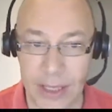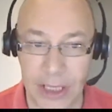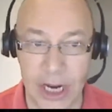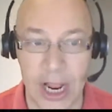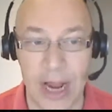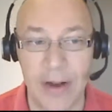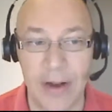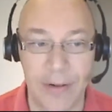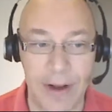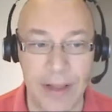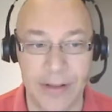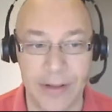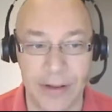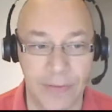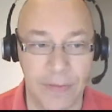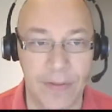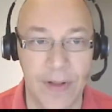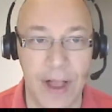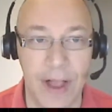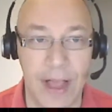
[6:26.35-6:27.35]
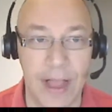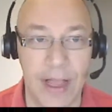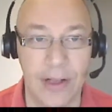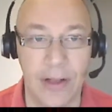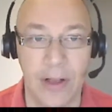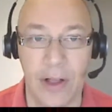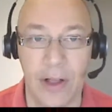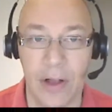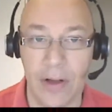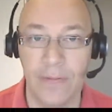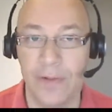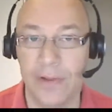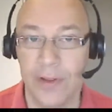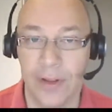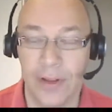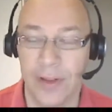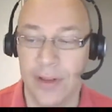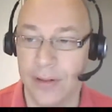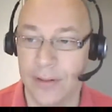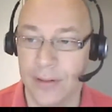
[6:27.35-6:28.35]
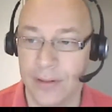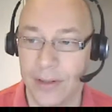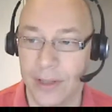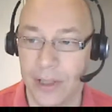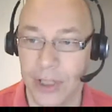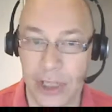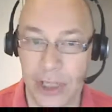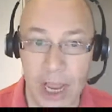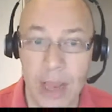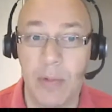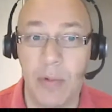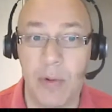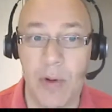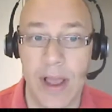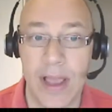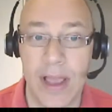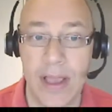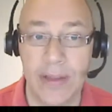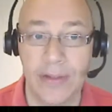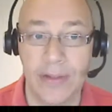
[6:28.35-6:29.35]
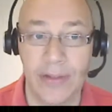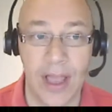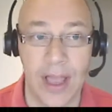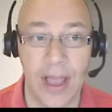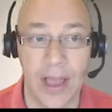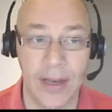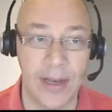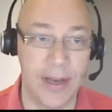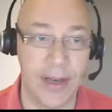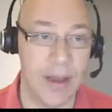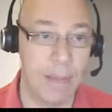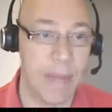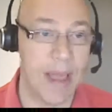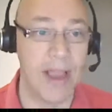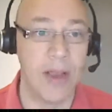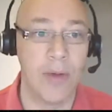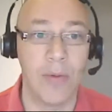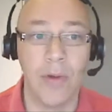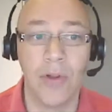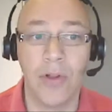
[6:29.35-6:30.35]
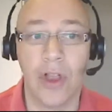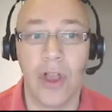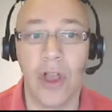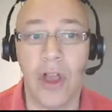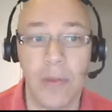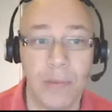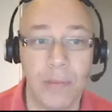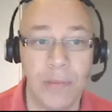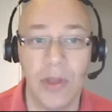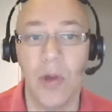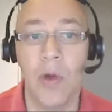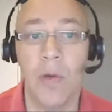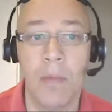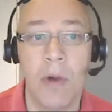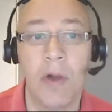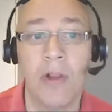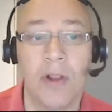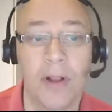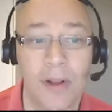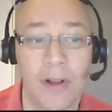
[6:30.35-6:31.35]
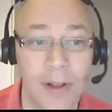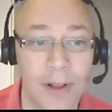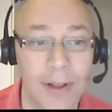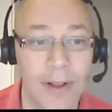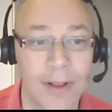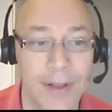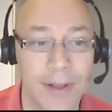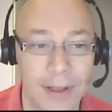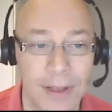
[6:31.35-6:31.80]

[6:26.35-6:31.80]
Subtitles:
generated file off to Shapeways, and back will come your model.